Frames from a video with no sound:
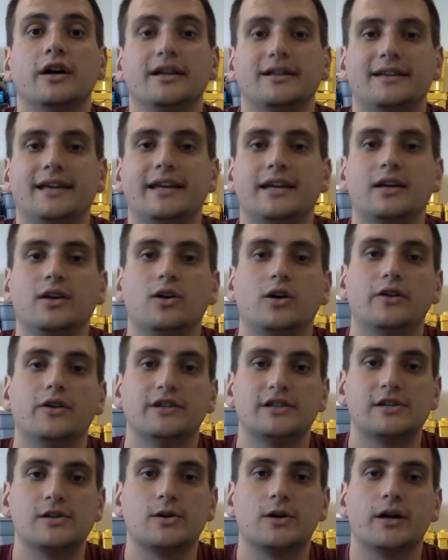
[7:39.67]
taking on
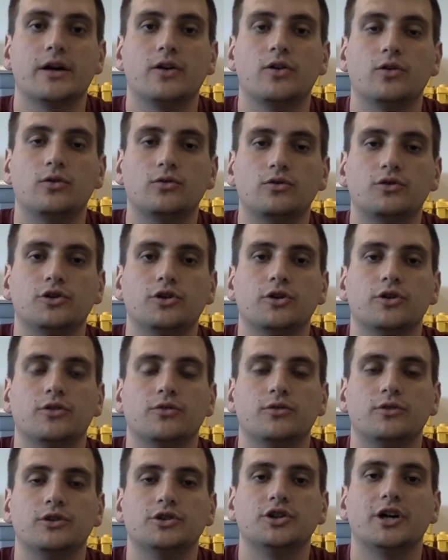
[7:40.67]
this grit culture and
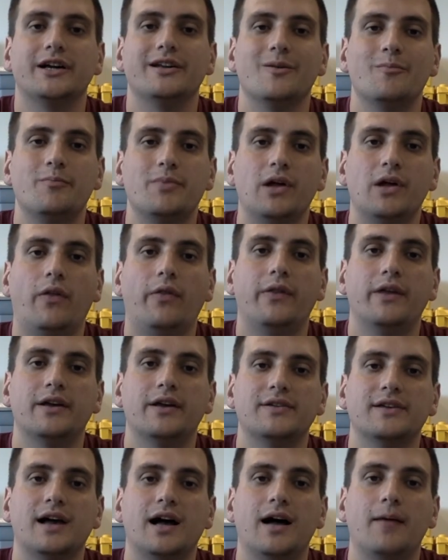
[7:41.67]
really trying to build
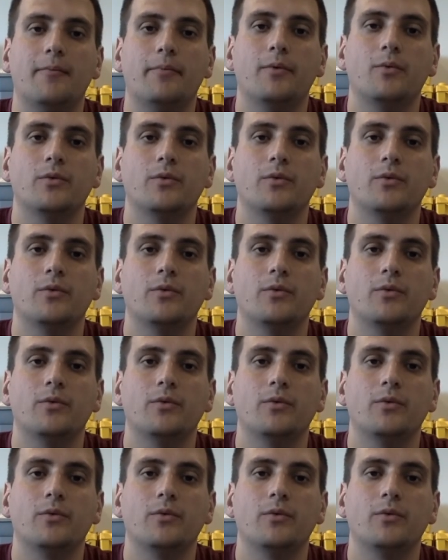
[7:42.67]
this up